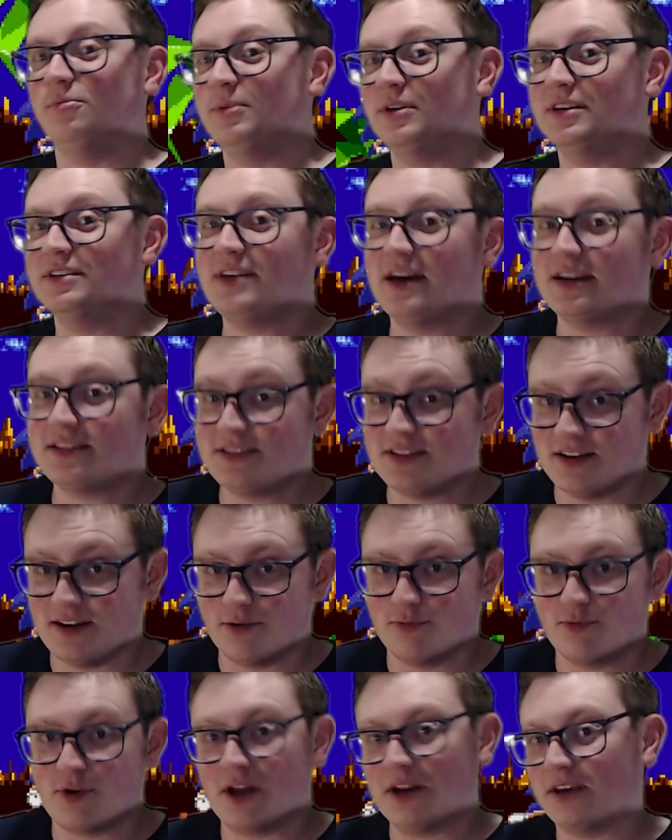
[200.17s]
because that's
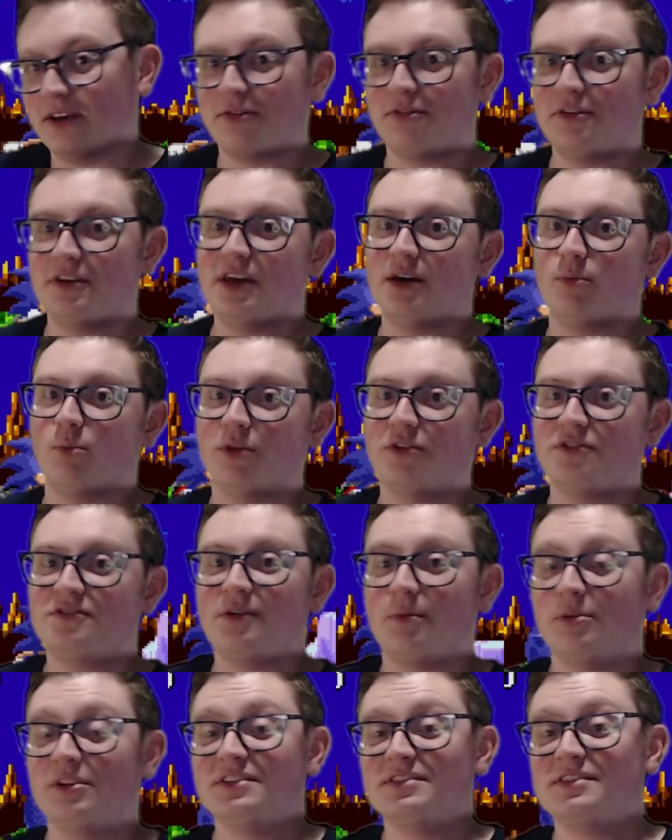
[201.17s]
a running theme with
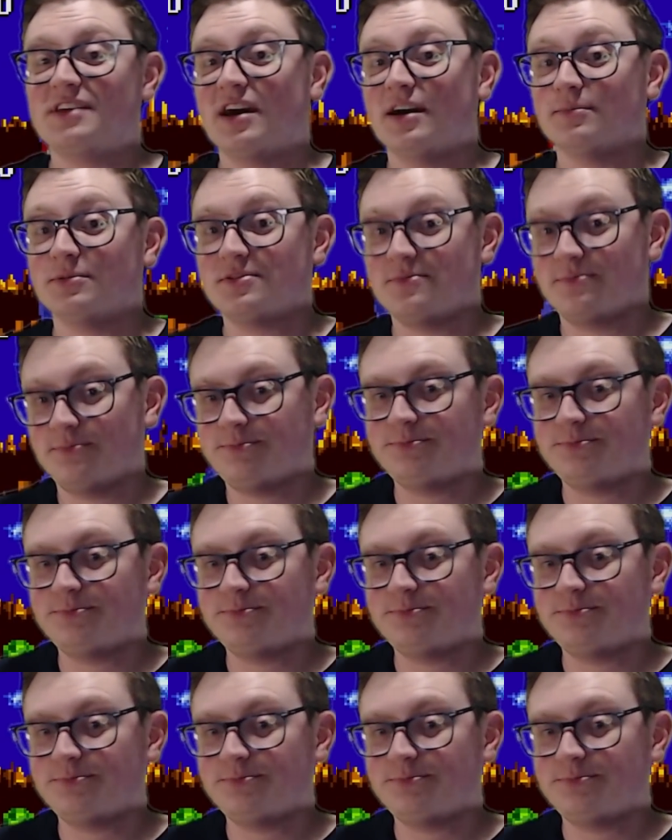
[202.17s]
some of these games.